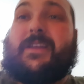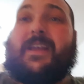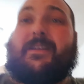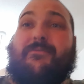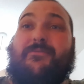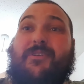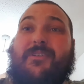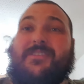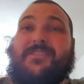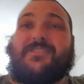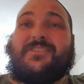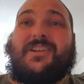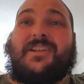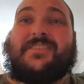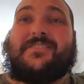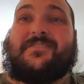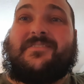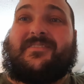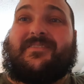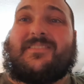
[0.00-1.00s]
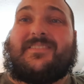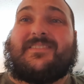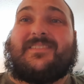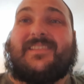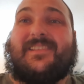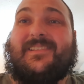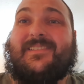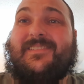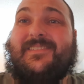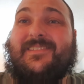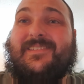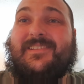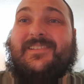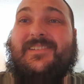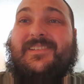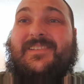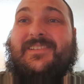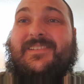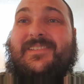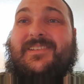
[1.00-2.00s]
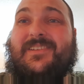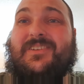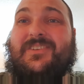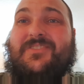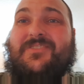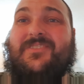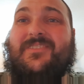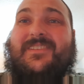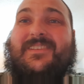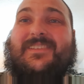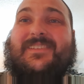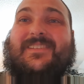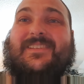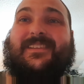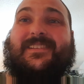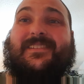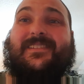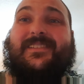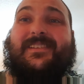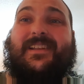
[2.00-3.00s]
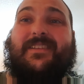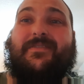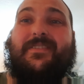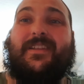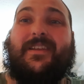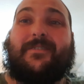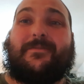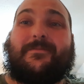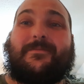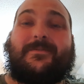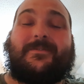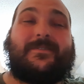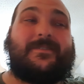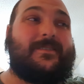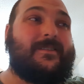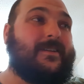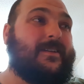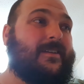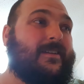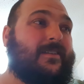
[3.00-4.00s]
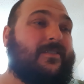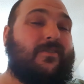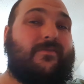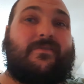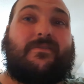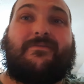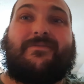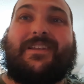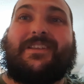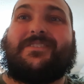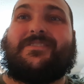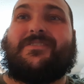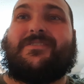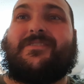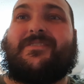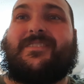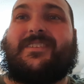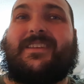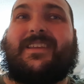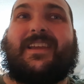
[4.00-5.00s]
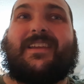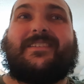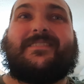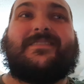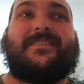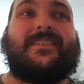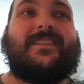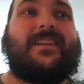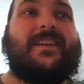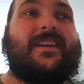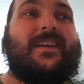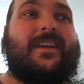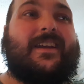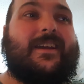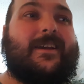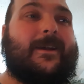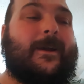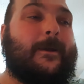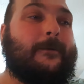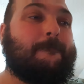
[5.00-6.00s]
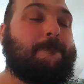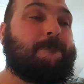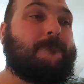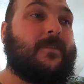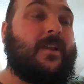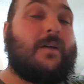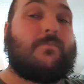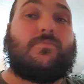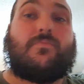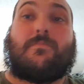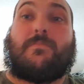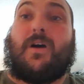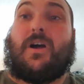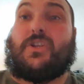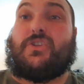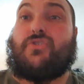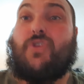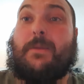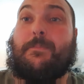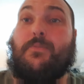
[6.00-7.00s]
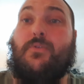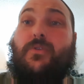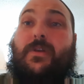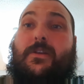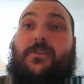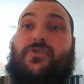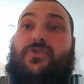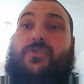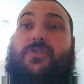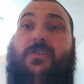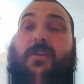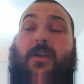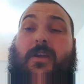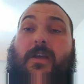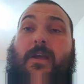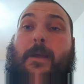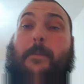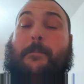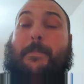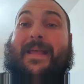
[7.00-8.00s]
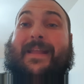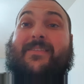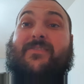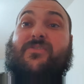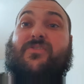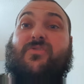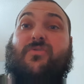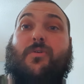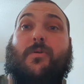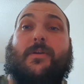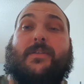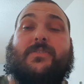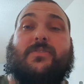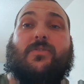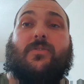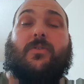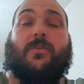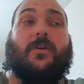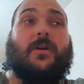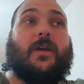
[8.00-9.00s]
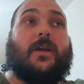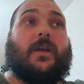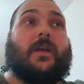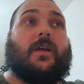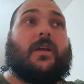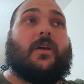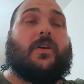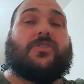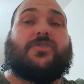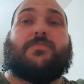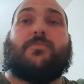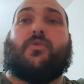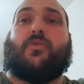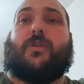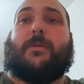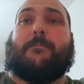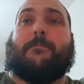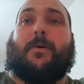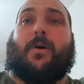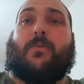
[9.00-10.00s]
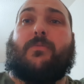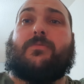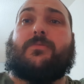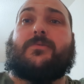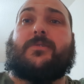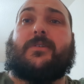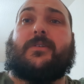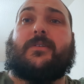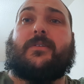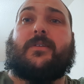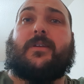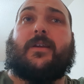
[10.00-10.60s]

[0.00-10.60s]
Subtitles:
Fred in the shed stuff, isn't it? You gotta try these things. You never know. Nothing ventured, nothing gained. I might try putting just a pin through it, or a smaller bolt.